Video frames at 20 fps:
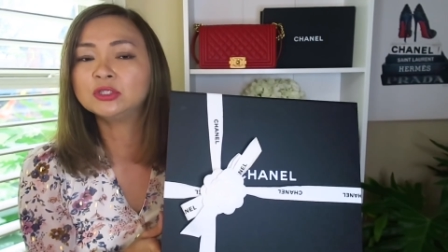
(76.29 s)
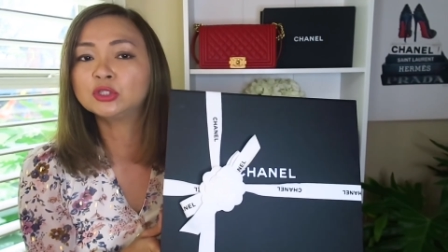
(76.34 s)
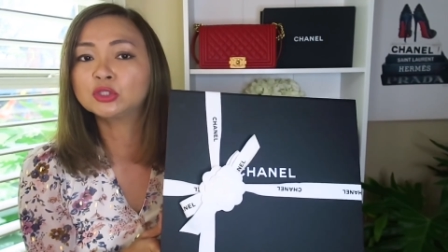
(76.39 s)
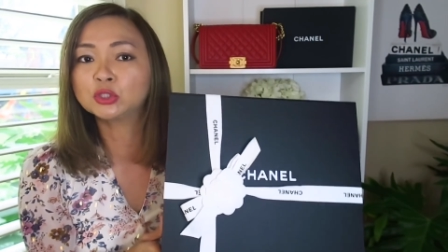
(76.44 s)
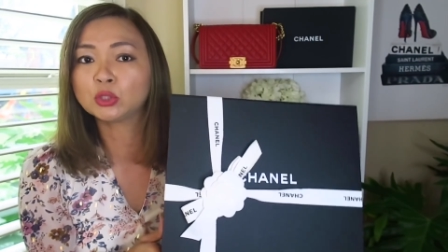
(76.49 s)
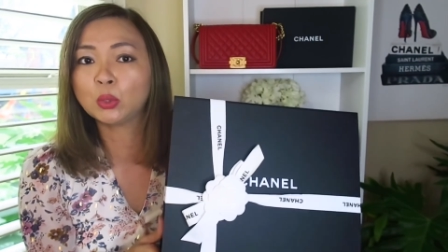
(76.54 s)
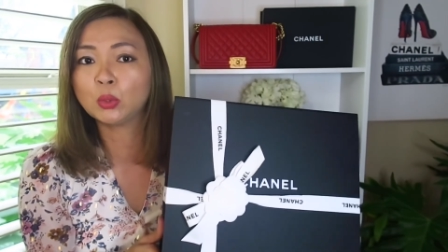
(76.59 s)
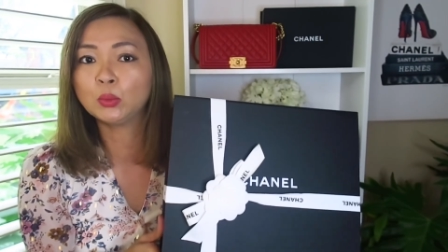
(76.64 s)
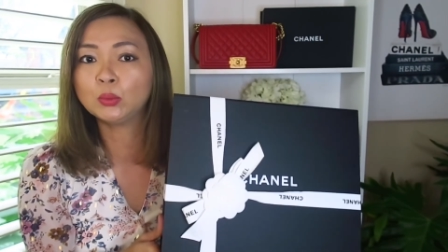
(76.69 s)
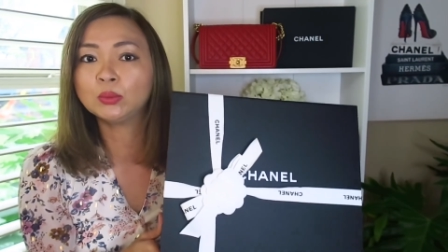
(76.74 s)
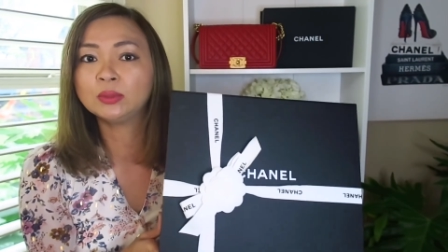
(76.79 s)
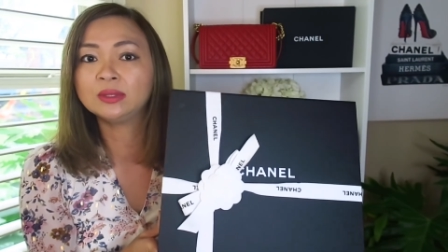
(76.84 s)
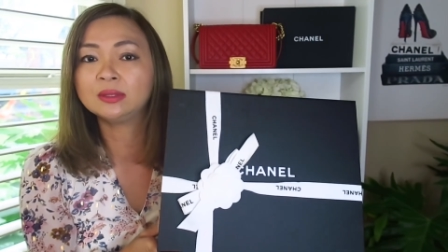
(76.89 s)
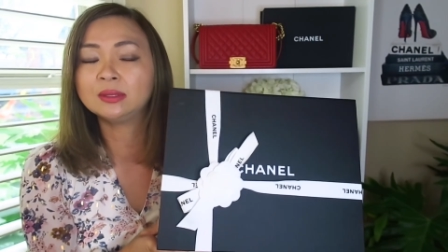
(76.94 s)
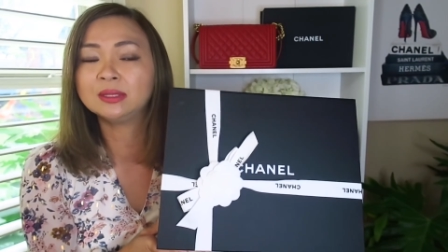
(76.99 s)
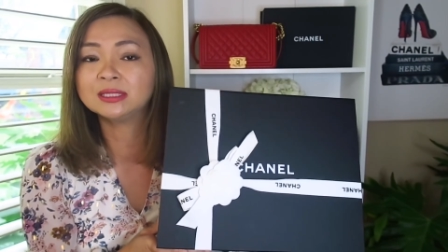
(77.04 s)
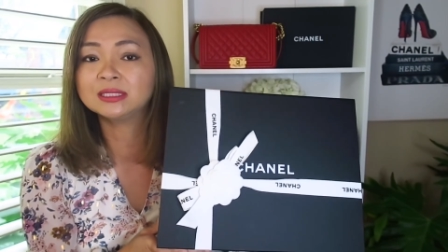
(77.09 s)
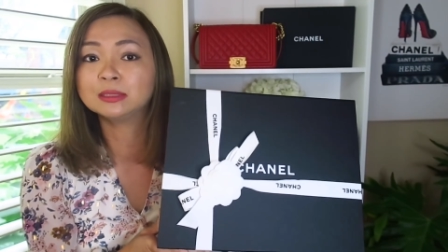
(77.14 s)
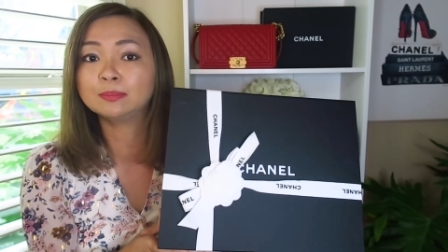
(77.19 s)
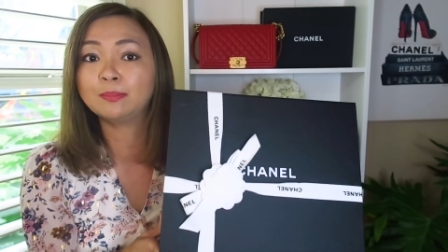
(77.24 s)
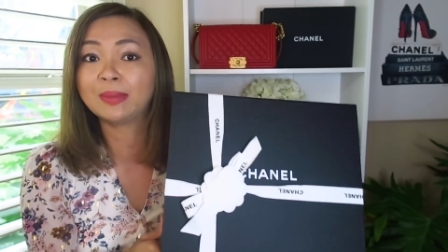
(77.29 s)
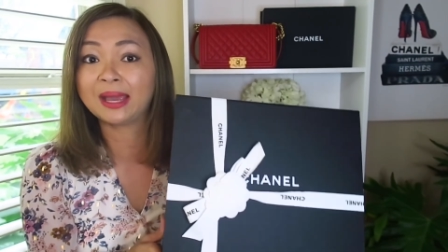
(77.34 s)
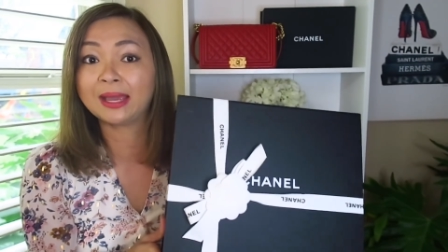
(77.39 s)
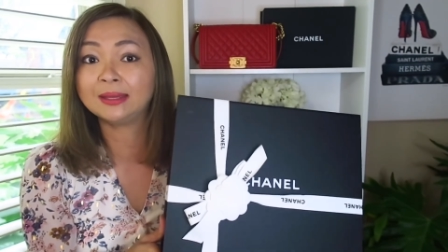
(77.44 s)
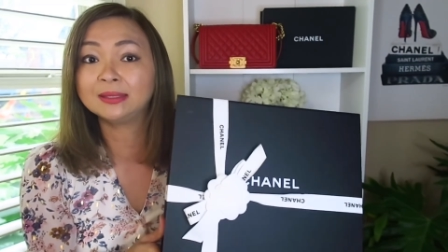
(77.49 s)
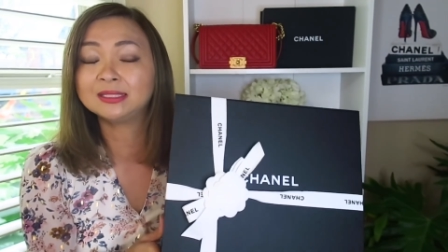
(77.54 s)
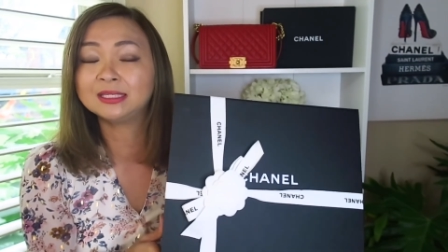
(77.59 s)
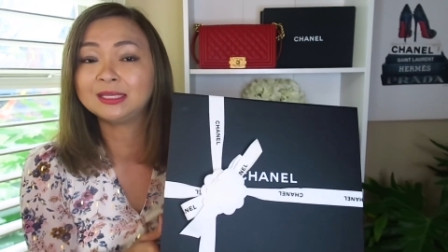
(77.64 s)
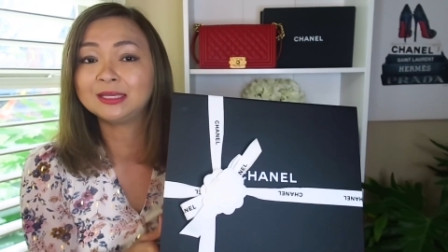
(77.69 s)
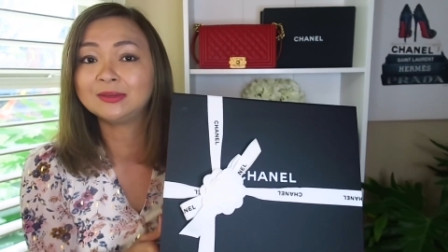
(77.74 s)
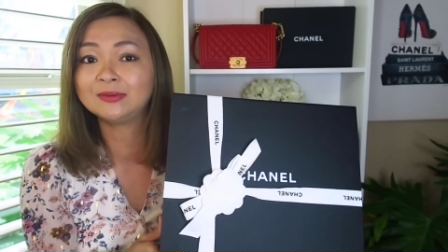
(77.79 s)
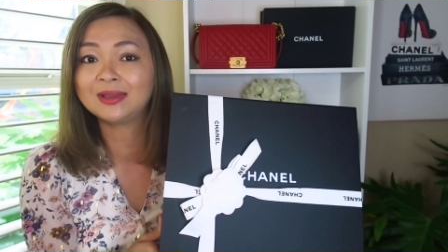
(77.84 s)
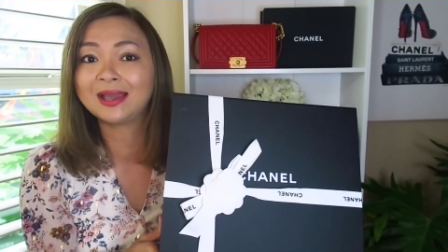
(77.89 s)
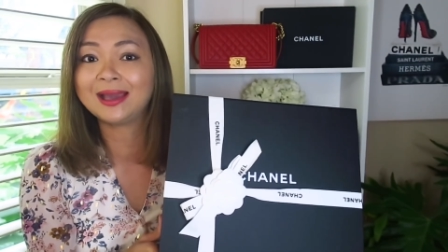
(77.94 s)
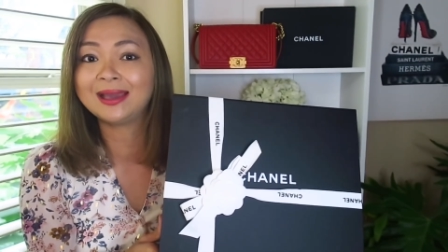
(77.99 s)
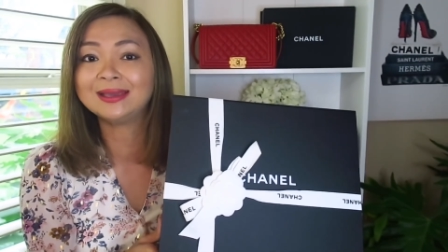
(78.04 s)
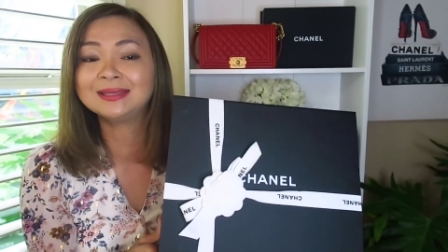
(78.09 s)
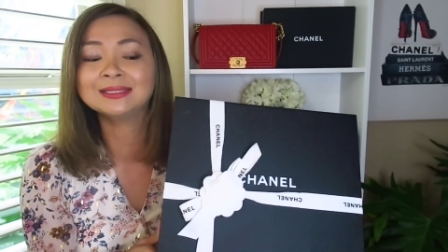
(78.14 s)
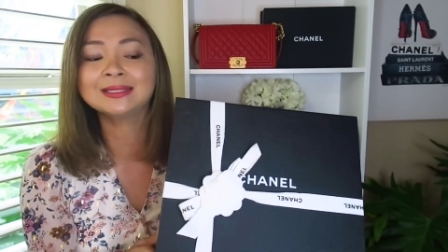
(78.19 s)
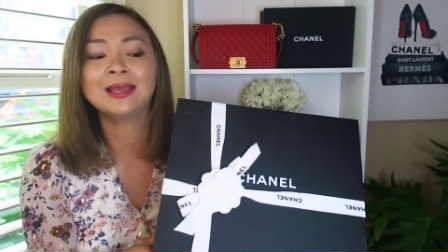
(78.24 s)
shown this bag to you
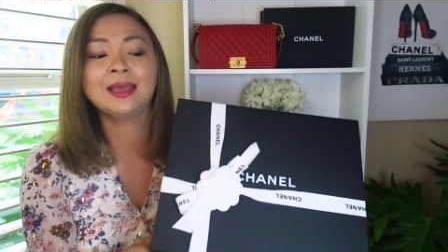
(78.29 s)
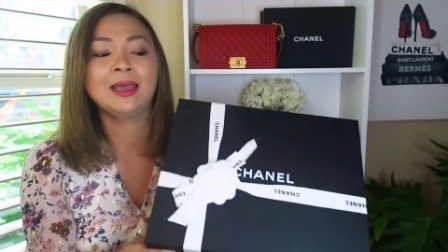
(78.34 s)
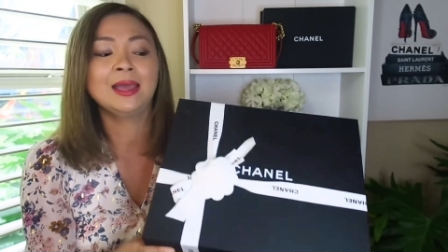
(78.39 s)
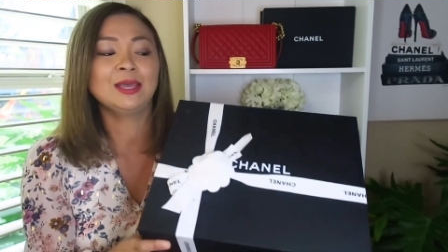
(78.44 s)
guys.